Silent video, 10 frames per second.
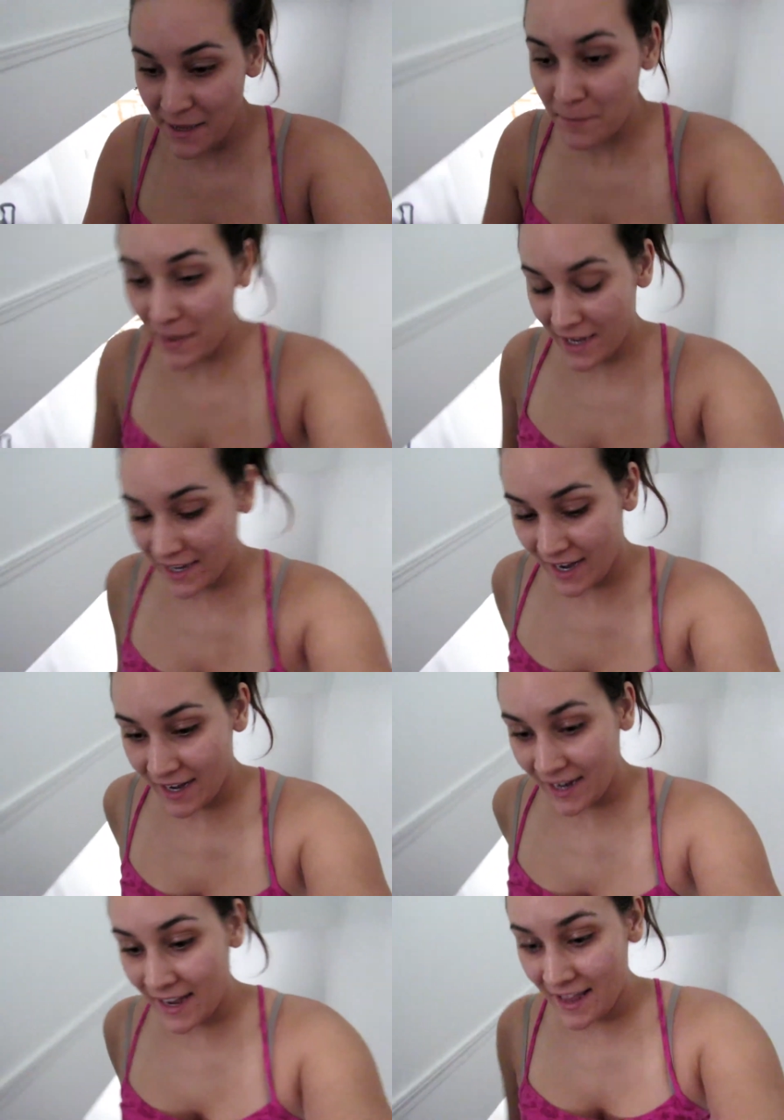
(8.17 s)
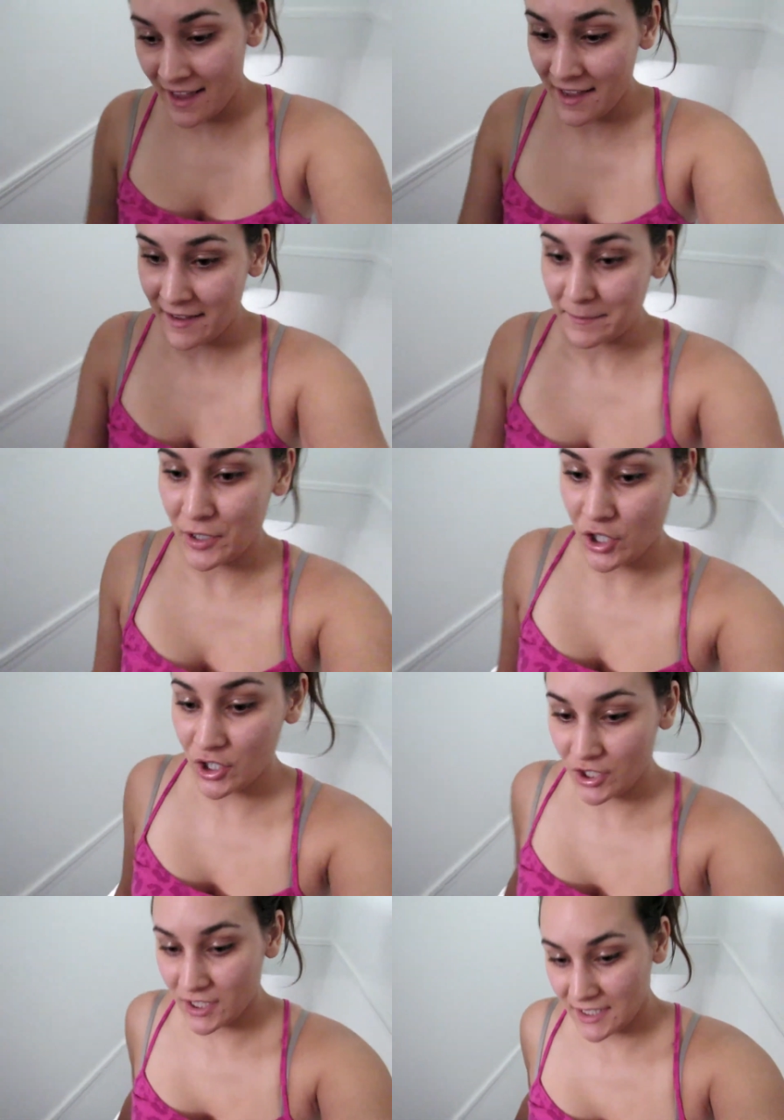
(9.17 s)
but I am
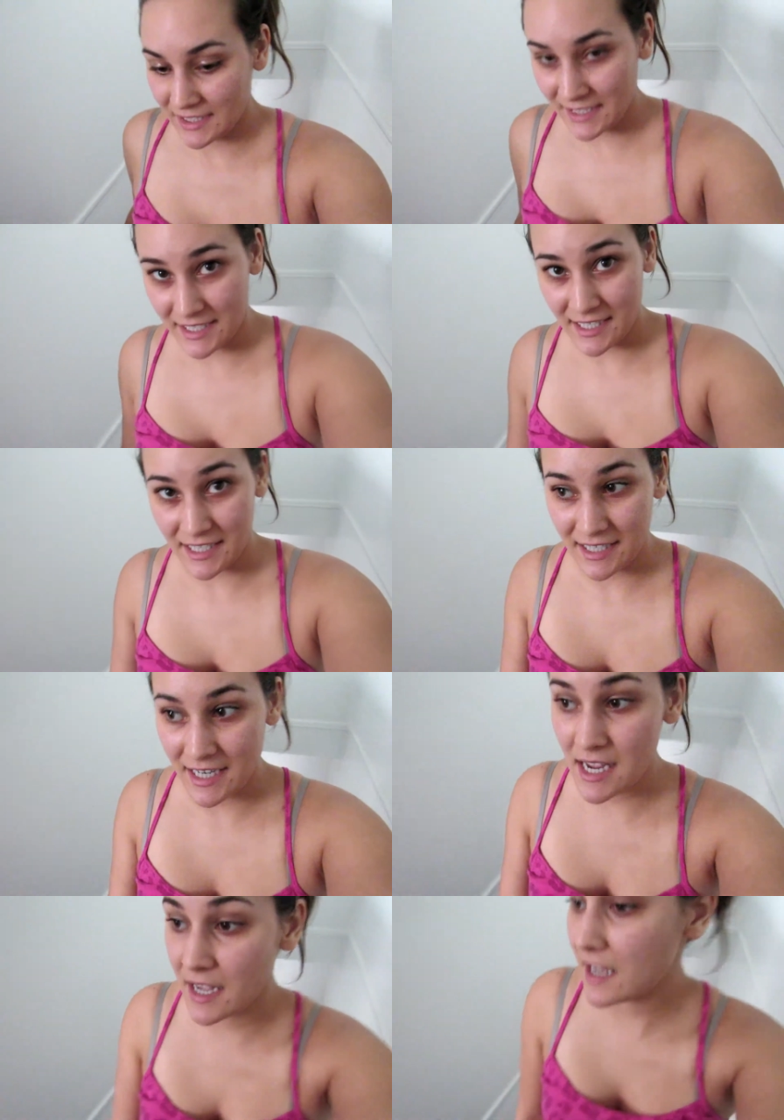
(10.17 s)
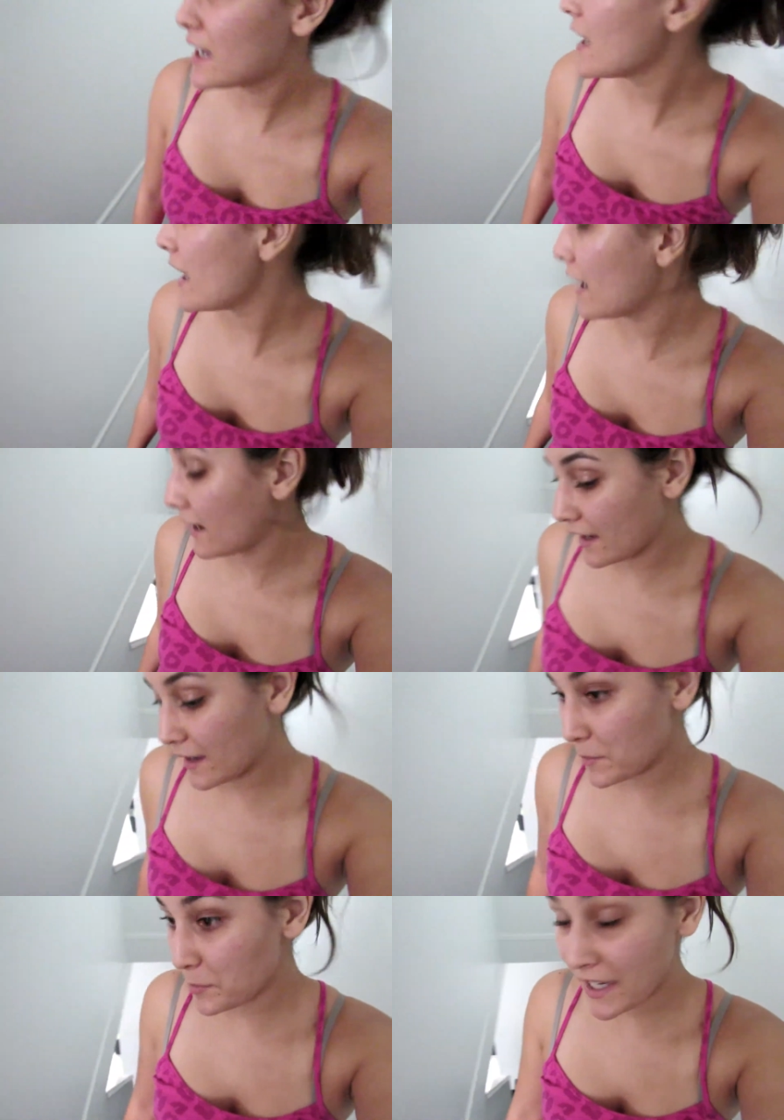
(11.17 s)
currently
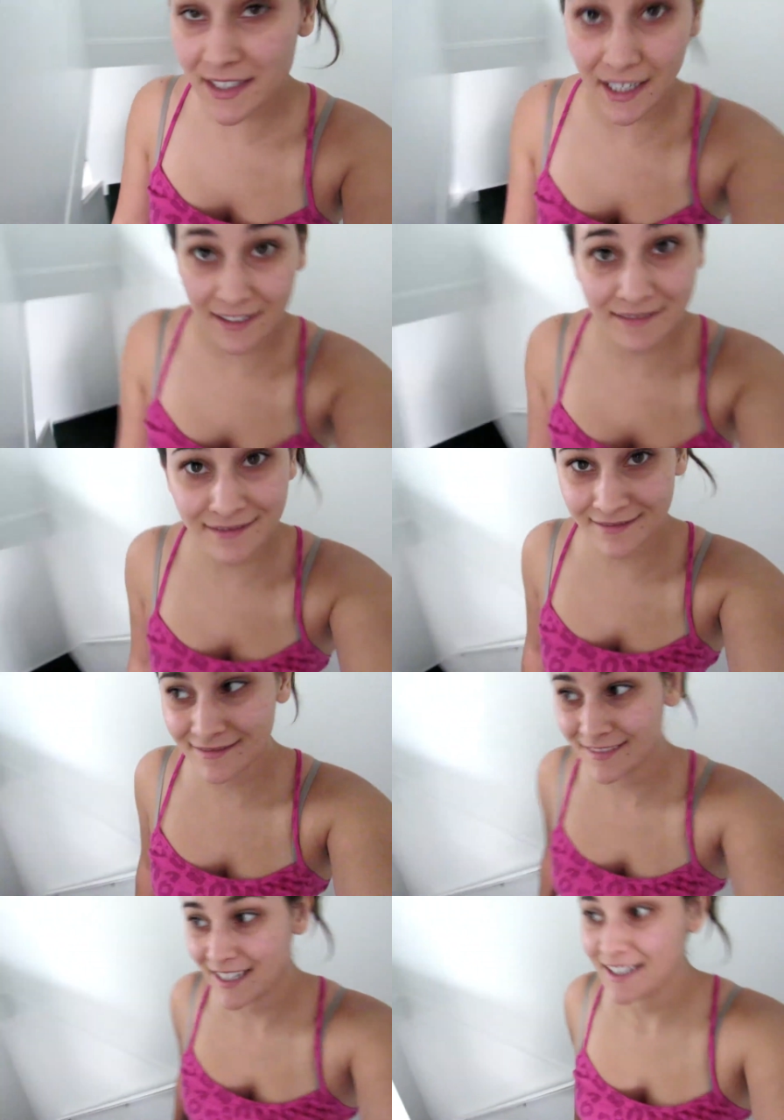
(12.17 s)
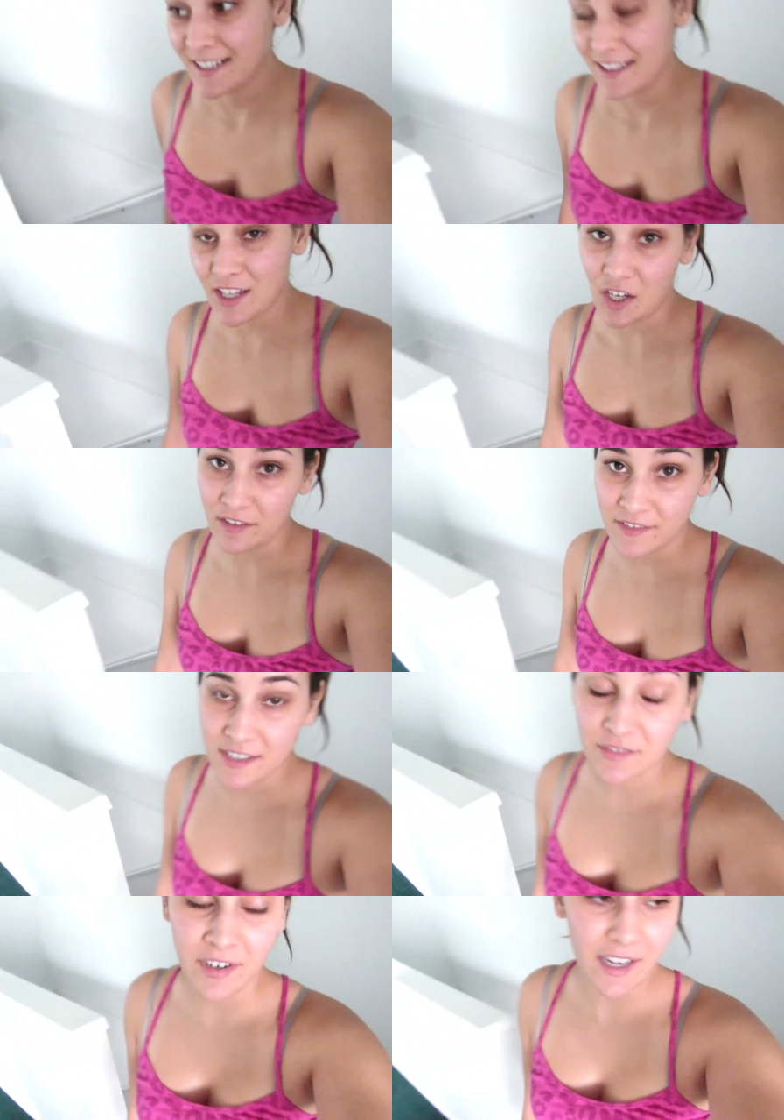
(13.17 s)
uh, painting the
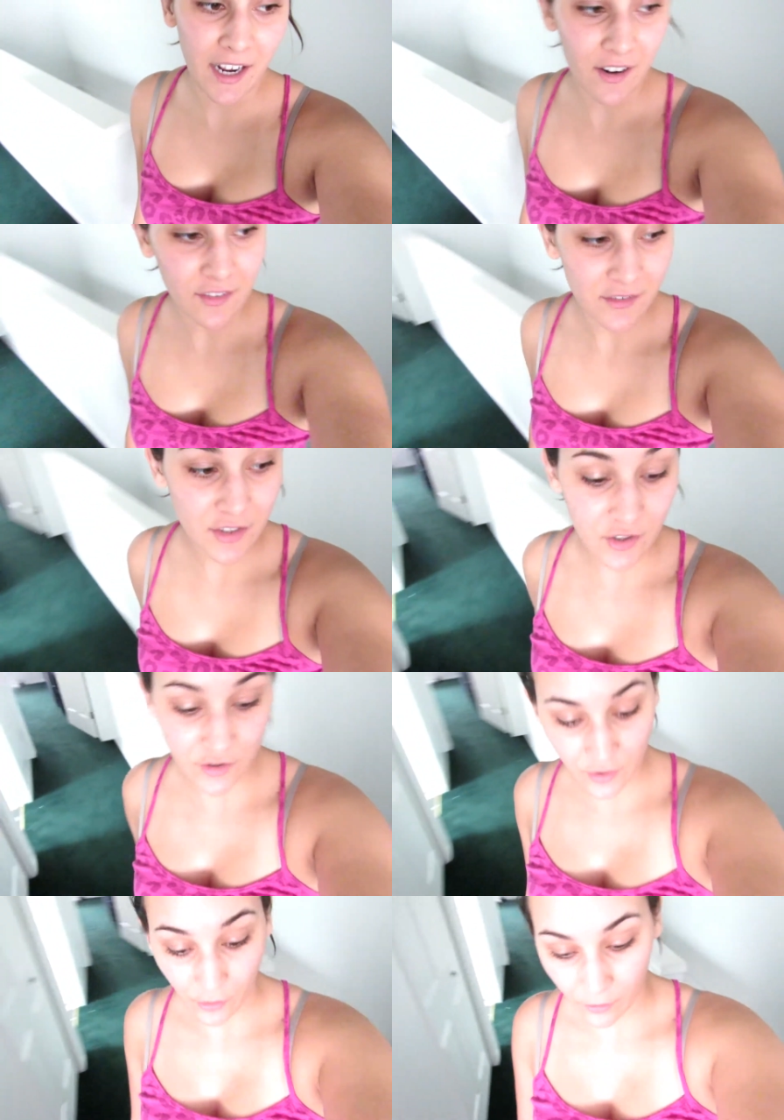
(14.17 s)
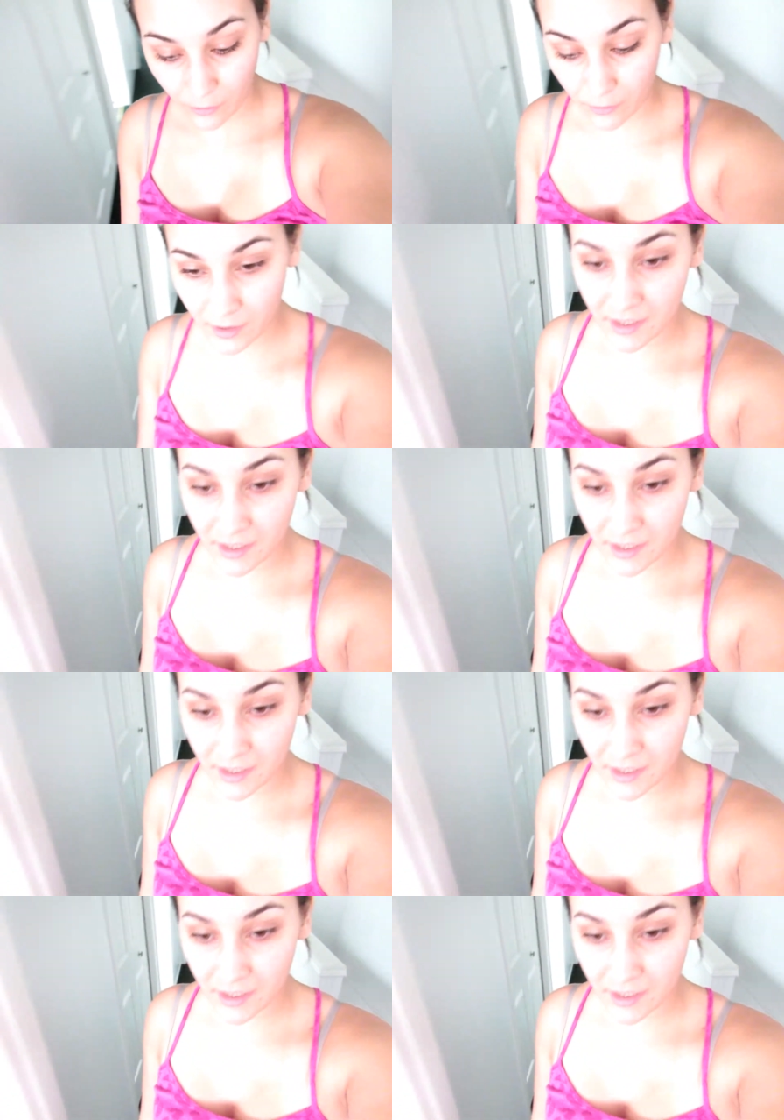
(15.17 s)
office right now, so